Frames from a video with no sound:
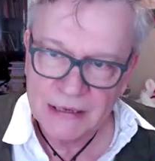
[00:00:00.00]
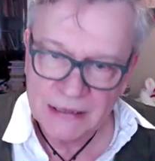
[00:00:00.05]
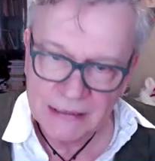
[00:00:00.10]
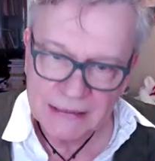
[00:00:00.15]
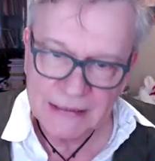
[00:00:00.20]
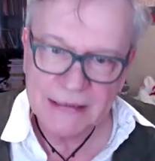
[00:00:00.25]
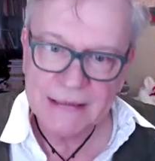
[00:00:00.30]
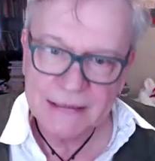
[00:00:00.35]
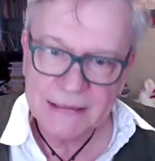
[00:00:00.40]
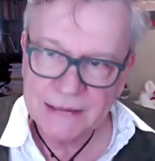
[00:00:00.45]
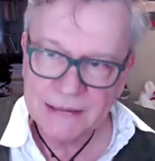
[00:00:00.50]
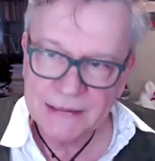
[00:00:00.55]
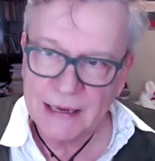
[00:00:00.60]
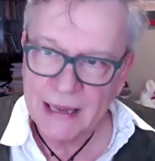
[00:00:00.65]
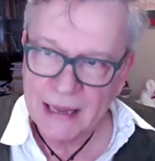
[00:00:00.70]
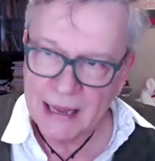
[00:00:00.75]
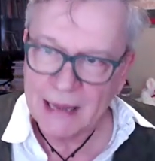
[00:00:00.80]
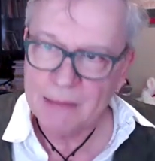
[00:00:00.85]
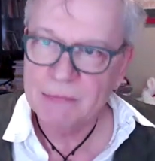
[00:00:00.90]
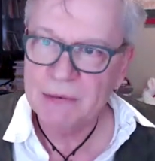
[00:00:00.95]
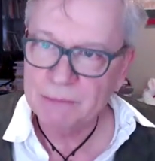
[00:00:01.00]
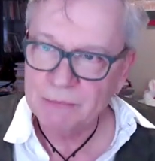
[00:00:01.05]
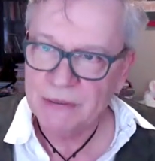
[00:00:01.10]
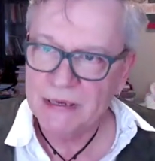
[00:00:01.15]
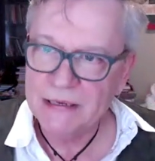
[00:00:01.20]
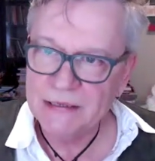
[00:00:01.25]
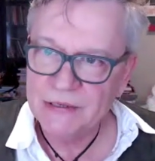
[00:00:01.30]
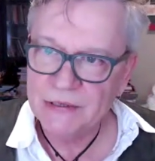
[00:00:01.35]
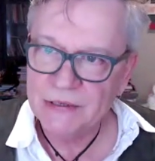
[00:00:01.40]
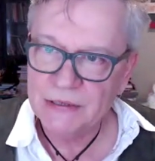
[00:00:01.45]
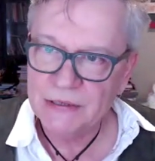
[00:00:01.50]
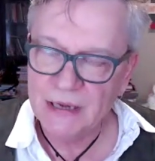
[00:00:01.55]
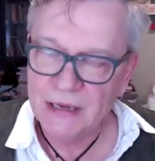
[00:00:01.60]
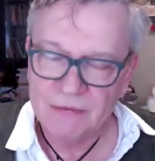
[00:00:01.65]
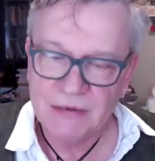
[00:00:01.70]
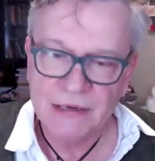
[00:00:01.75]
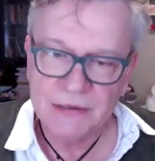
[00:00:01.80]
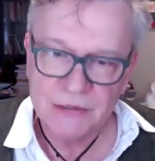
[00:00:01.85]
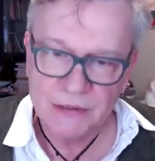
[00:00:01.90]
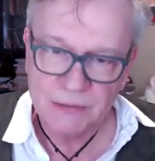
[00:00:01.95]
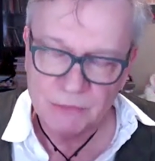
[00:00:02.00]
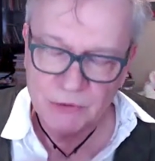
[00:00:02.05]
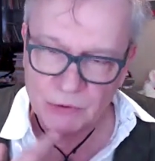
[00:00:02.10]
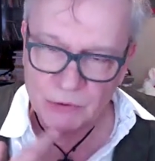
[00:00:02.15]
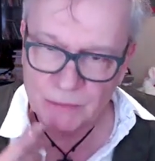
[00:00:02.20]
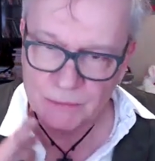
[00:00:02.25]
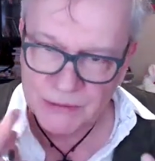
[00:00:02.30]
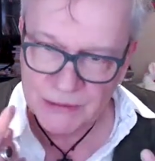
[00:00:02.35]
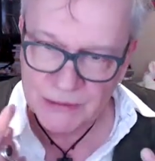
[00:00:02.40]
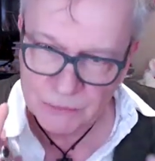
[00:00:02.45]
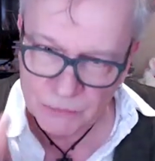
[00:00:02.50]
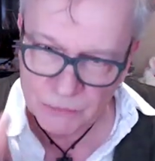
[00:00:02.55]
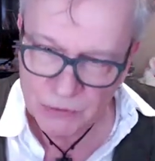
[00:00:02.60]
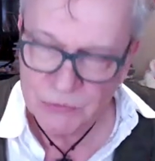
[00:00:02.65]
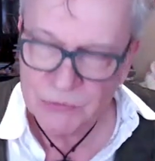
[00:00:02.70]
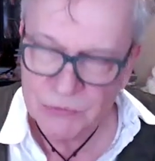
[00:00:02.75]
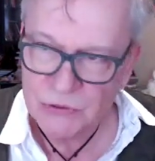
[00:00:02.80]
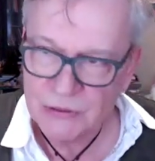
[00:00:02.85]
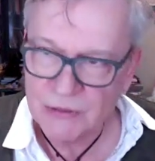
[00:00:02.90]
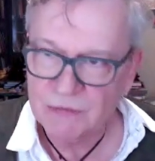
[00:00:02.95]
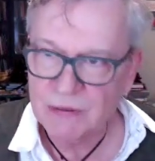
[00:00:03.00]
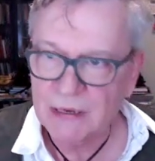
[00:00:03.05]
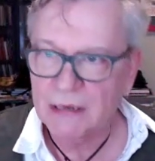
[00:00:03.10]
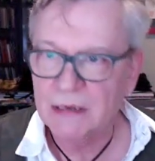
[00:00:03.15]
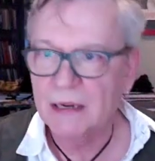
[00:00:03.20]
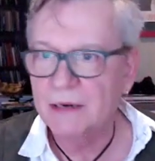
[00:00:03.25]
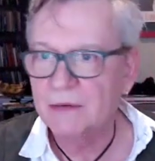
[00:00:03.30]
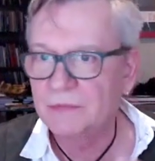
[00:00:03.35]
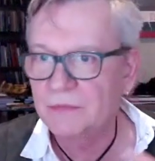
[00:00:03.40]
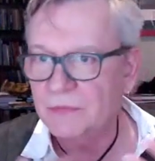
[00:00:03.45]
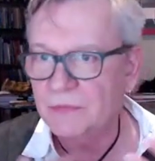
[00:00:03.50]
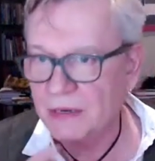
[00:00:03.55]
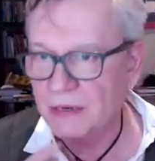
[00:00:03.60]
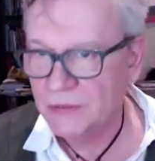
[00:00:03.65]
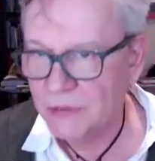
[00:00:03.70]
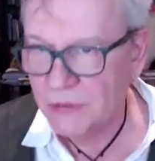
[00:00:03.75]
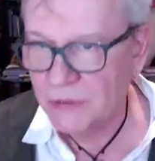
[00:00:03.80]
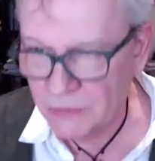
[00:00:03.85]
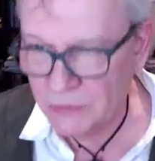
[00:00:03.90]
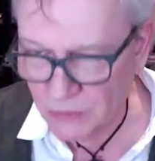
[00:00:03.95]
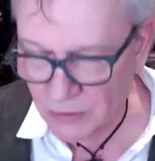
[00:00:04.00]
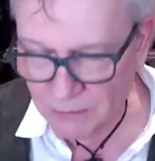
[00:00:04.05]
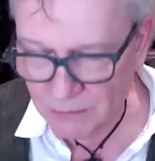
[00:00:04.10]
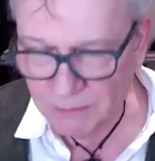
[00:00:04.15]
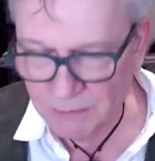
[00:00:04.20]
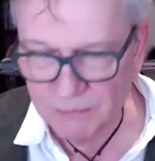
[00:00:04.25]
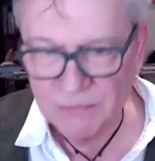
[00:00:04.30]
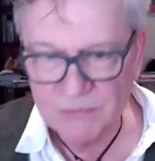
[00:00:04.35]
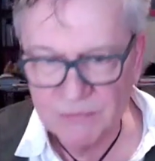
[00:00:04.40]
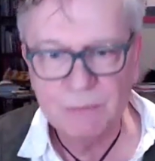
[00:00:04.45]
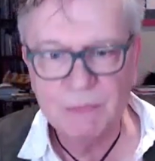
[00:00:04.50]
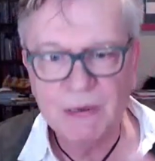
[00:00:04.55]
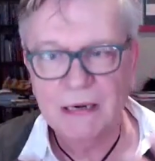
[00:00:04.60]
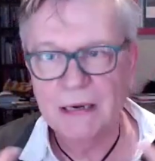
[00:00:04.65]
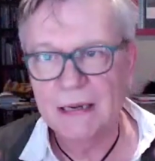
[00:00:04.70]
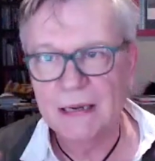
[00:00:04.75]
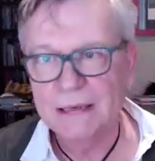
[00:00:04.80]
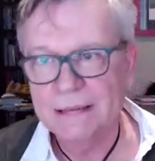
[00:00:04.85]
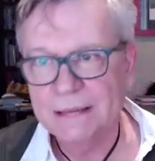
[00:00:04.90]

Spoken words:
and it is a happy place. I've got some European roots. I've got a lot of friends in Europe, spent a lot